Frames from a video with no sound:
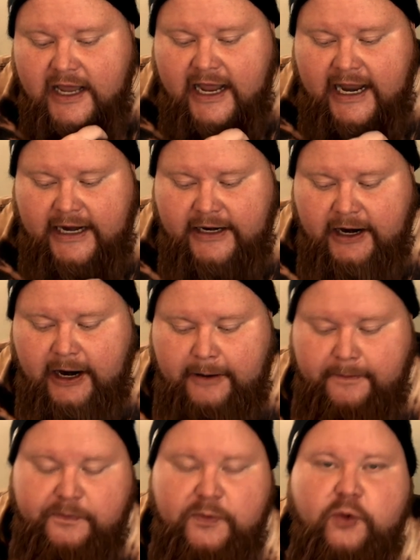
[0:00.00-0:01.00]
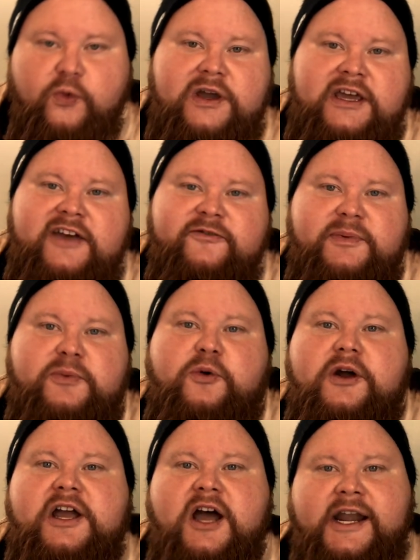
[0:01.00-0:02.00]
and um, we have been
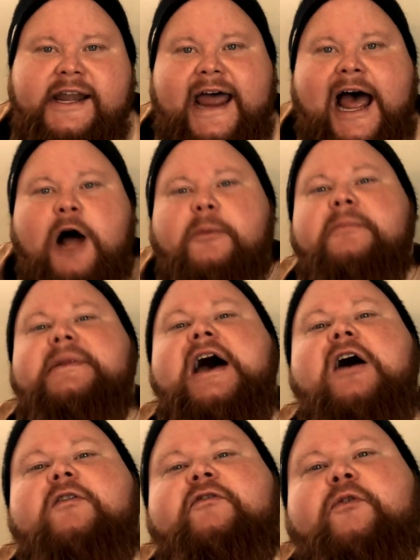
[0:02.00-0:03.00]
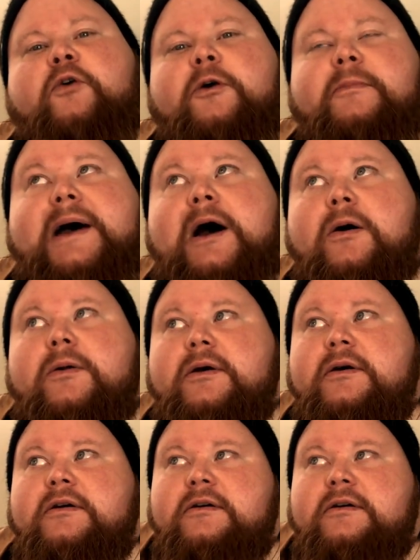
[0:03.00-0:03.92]
working on an album now for about